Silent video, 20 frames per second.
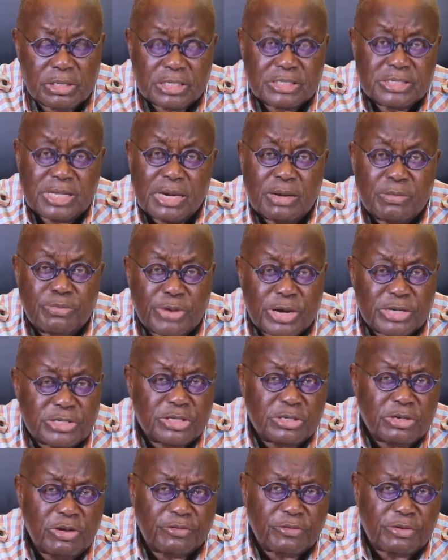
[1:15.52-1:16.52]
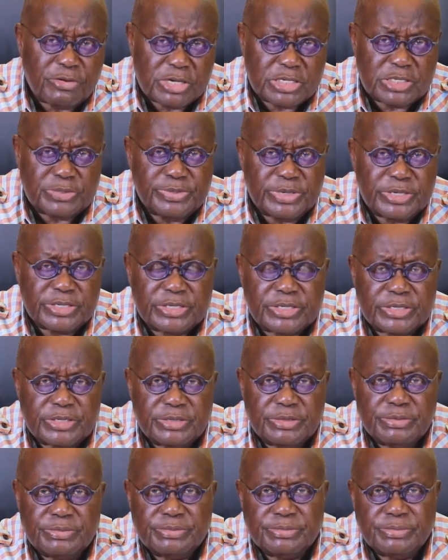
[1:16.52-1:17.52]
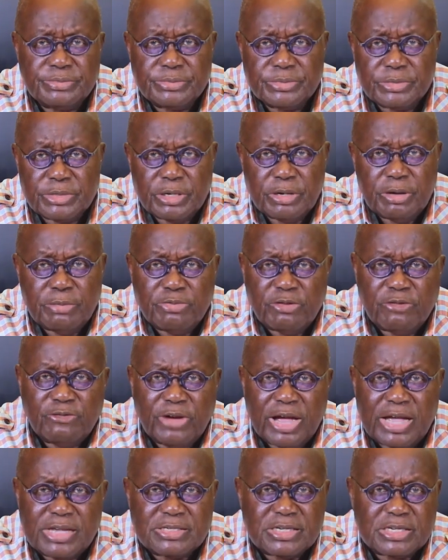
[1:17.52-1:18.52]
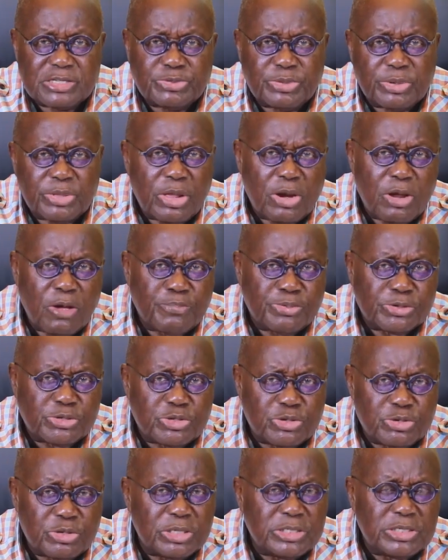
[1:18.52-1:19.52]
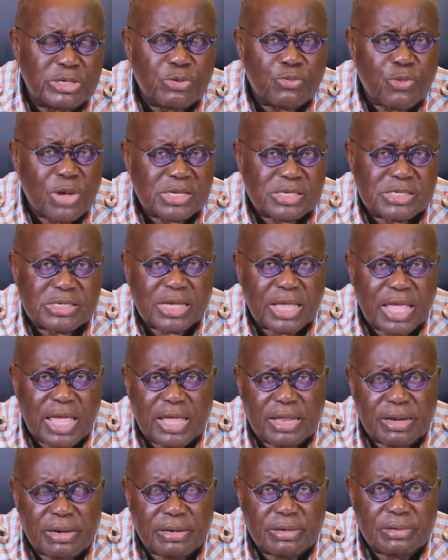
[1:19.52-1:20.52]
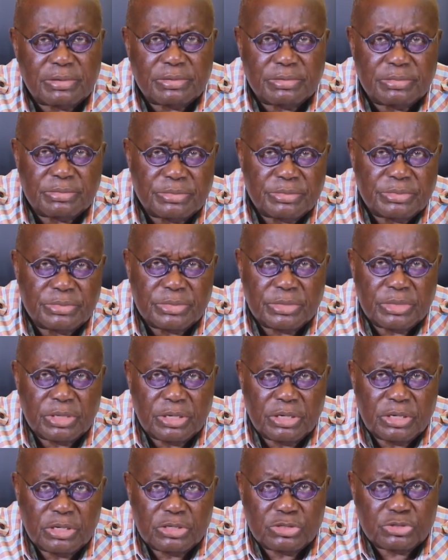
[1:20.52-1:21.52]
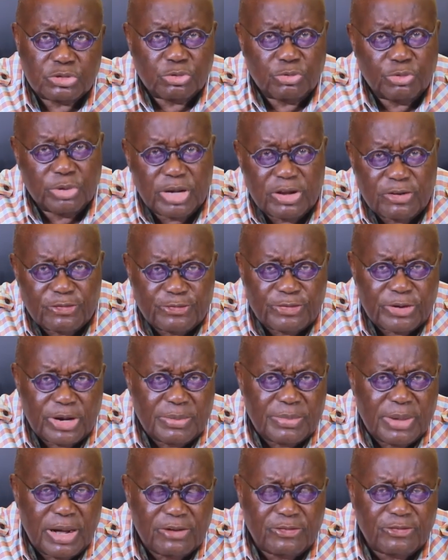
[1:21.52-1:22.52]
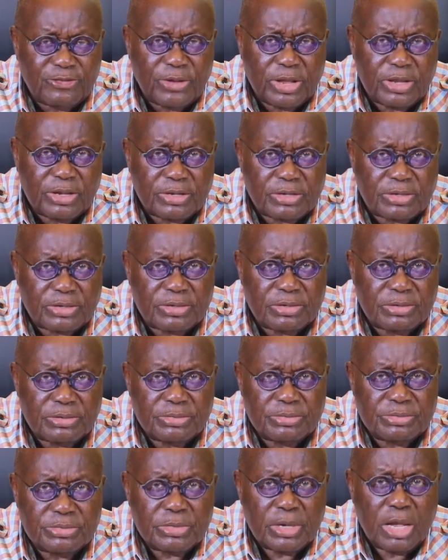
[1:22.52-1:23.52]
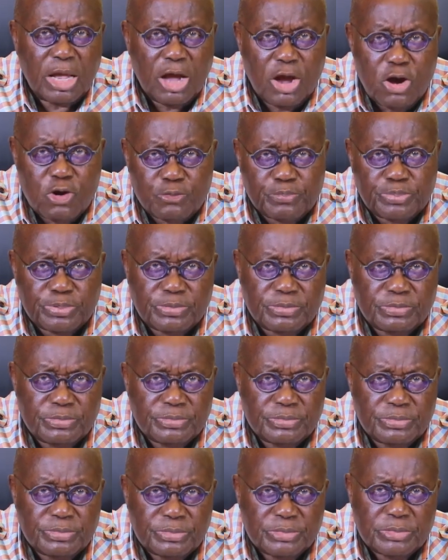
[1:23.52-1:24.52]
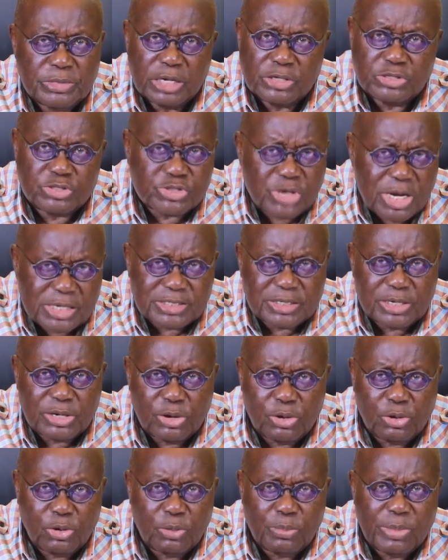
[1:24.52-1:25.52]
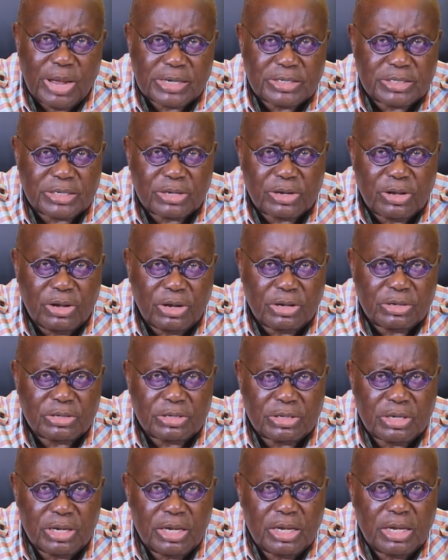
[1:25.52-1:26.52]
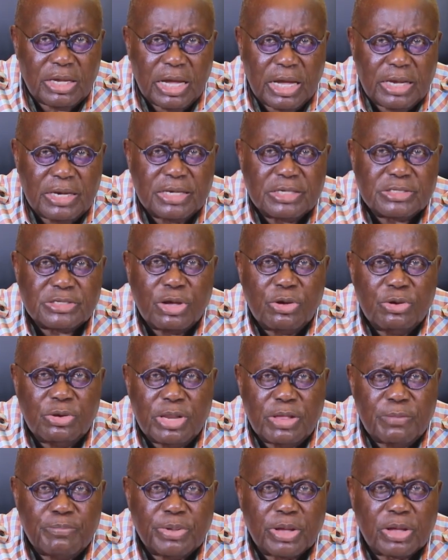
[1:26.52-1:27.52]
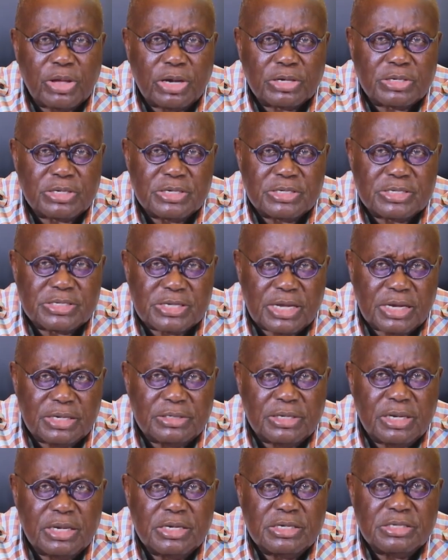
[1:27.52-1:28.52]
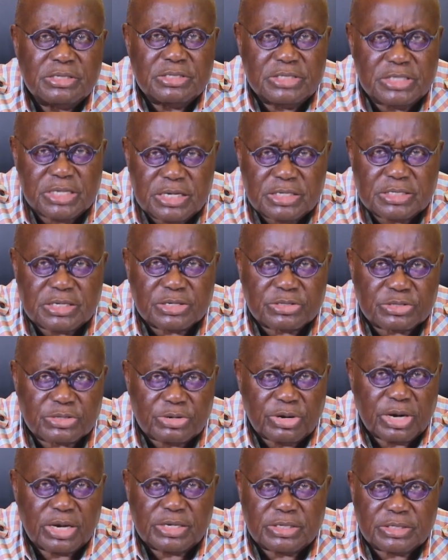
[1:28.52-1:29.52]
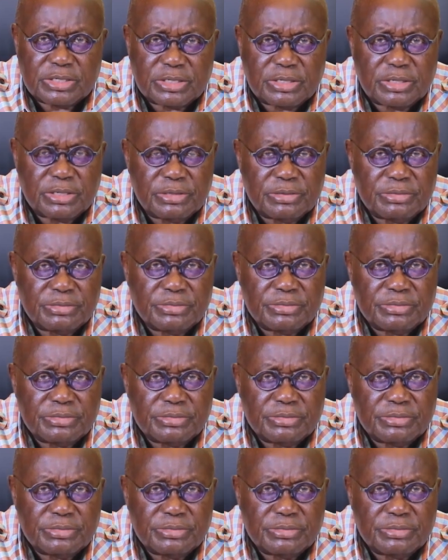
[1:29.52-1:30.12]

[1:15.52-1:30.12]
The celebration of Christmas provides us with an opportunity once again to reaffirm our faith, hope, and trust in Almighty God and His only begotten Son, Jesus Christ,